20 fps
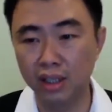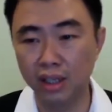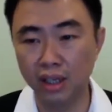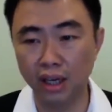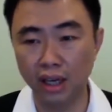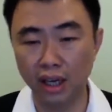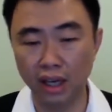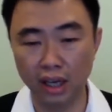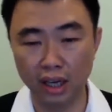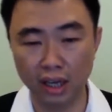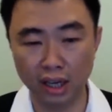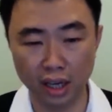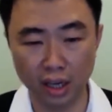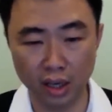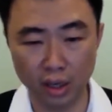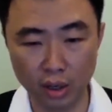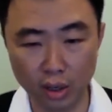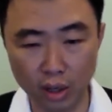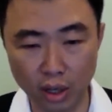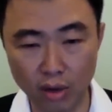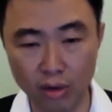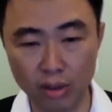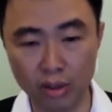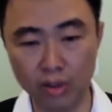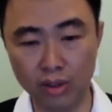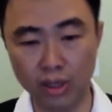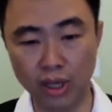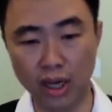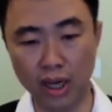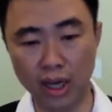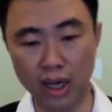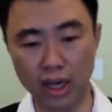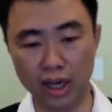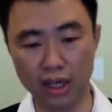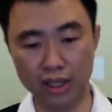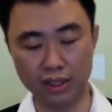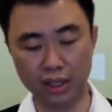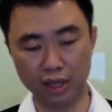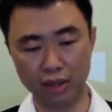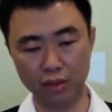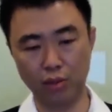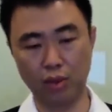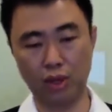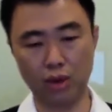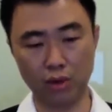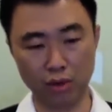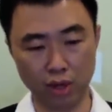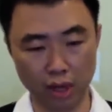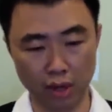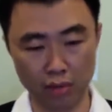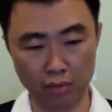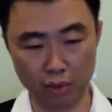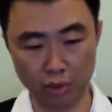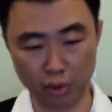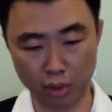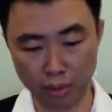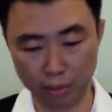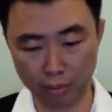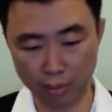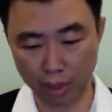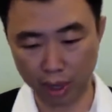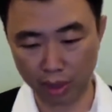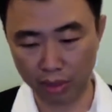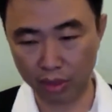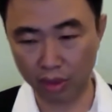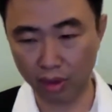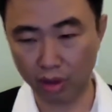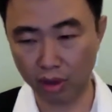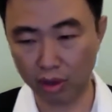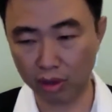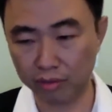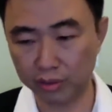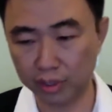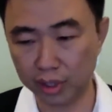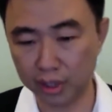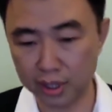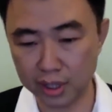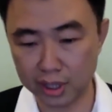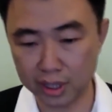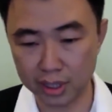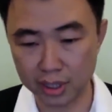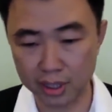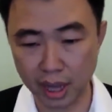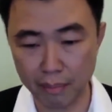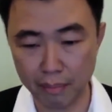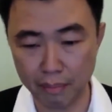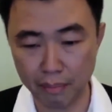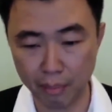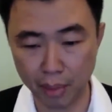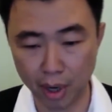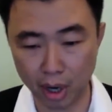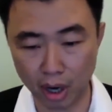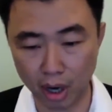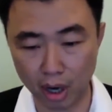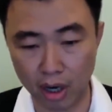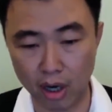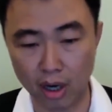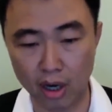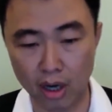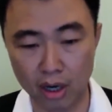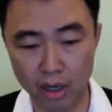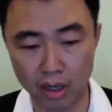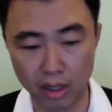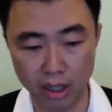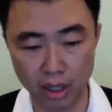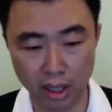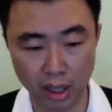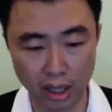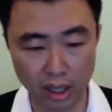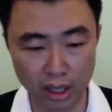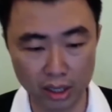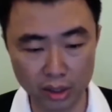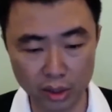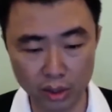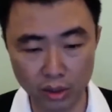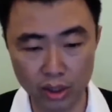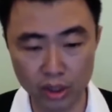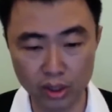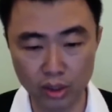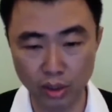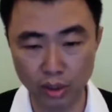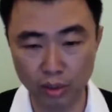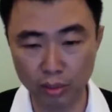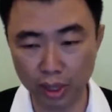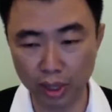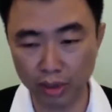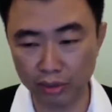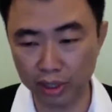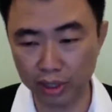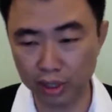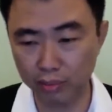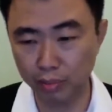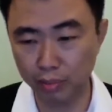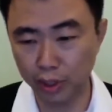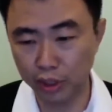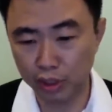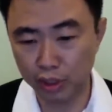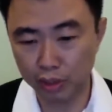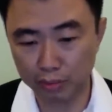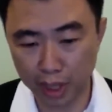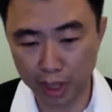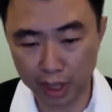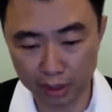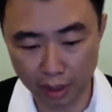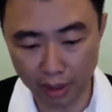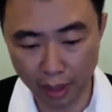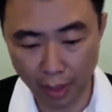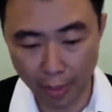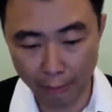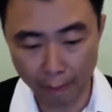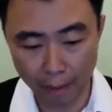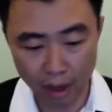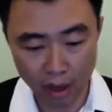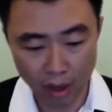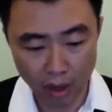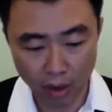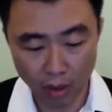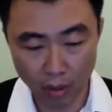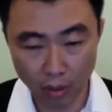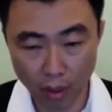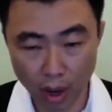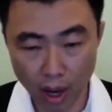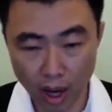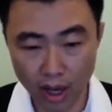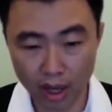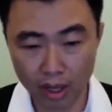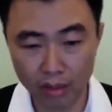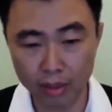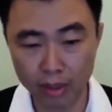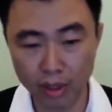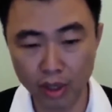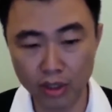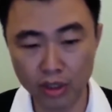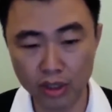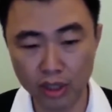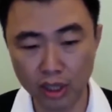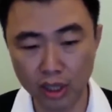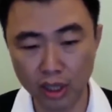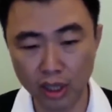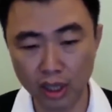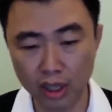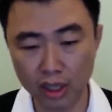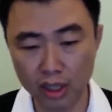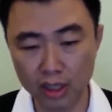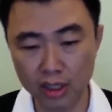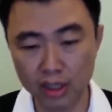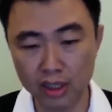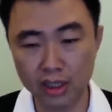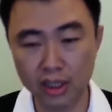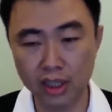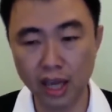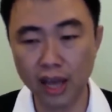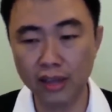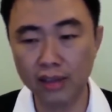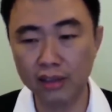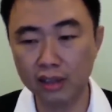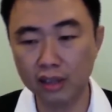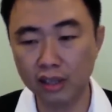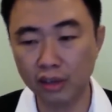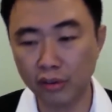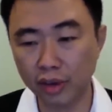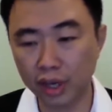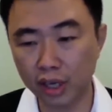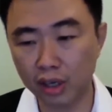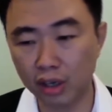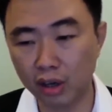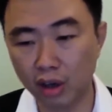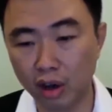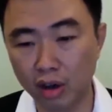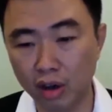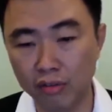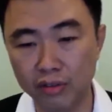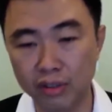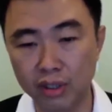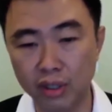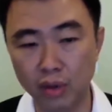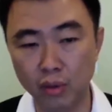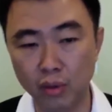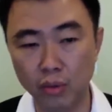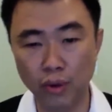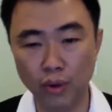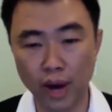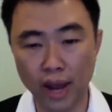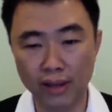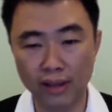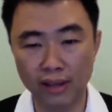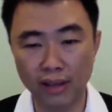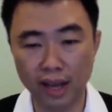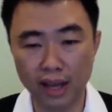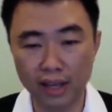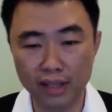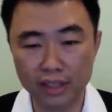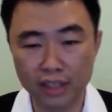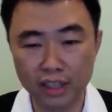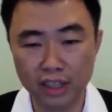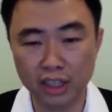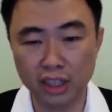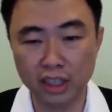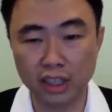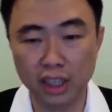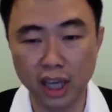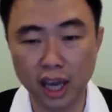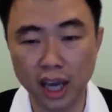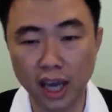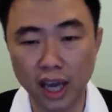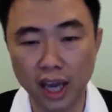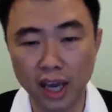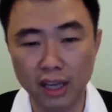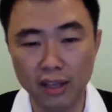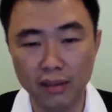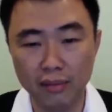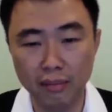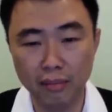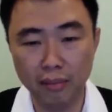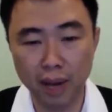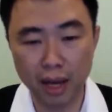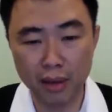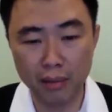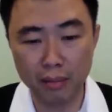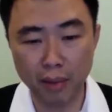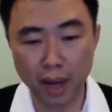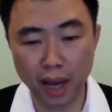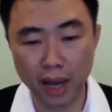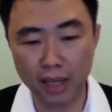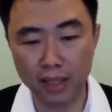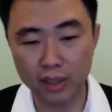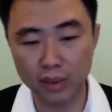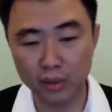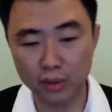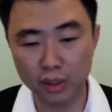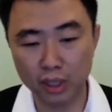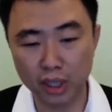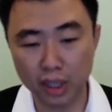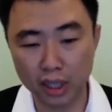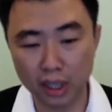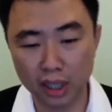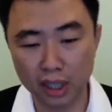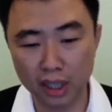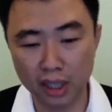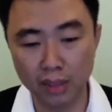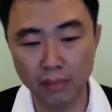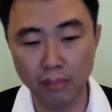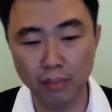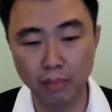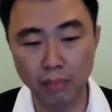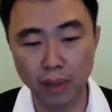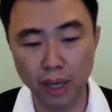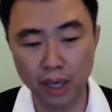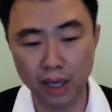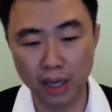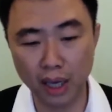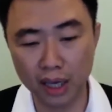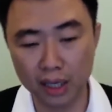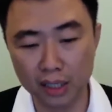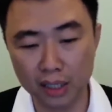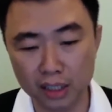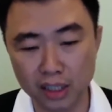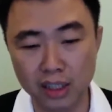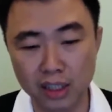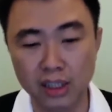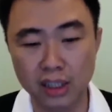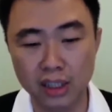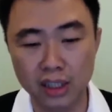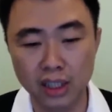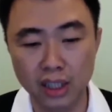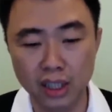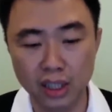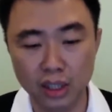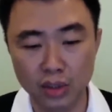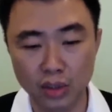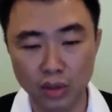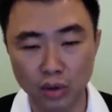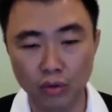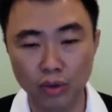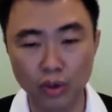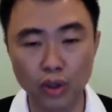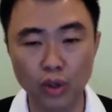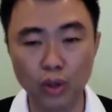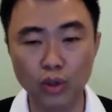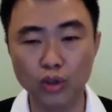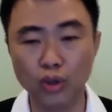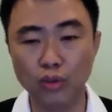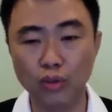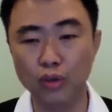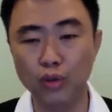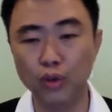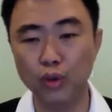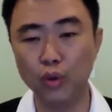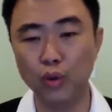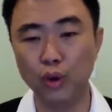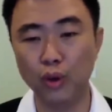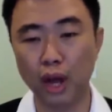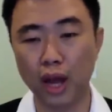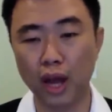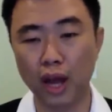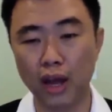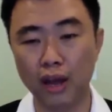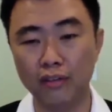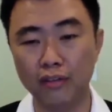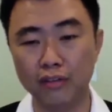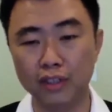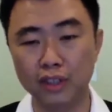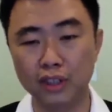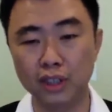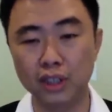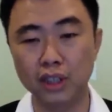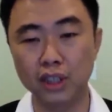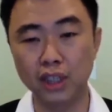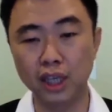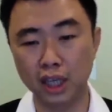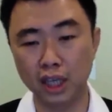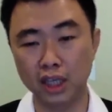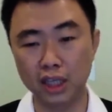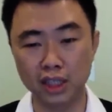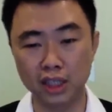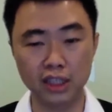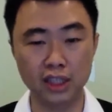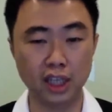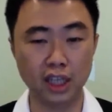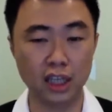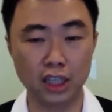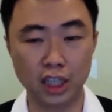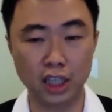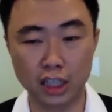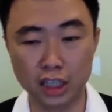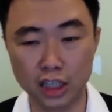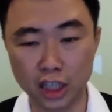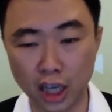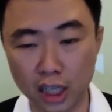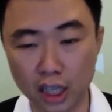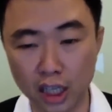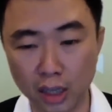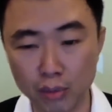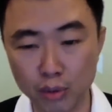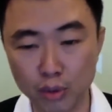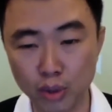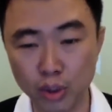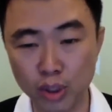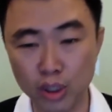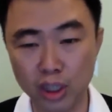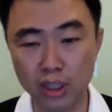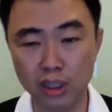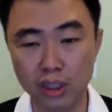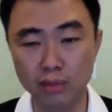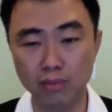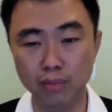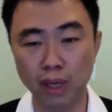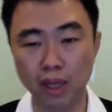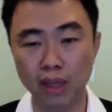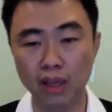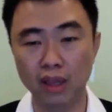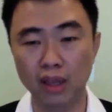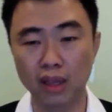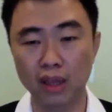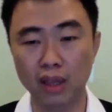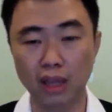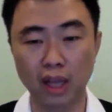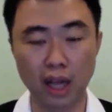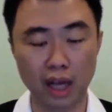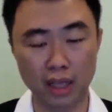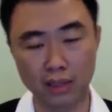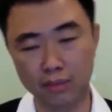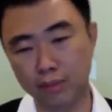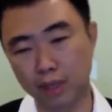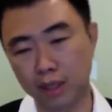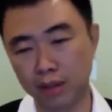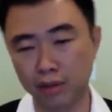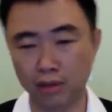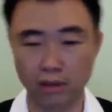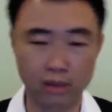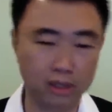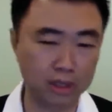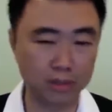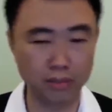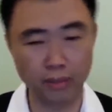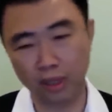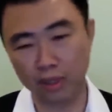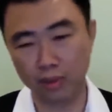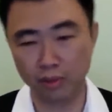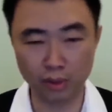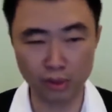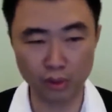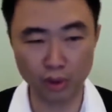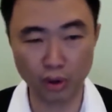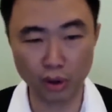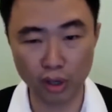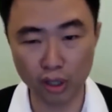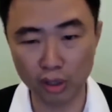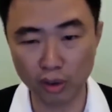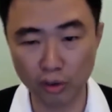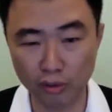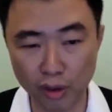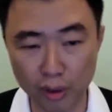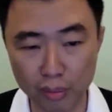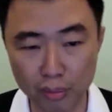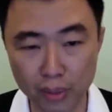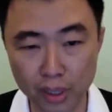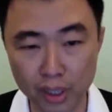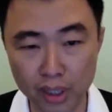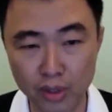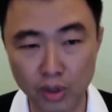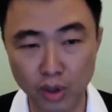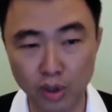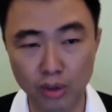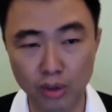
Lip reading: Hey, hello, how are you guys? And welcome to the month of December. Okay, so this is going to be a very special month. Why? Because this is entering of the red energy and bye-bye to the pig energy. So for those of you who have snake inside their chart, I'm sure this month, last month, or this month, we call it November, it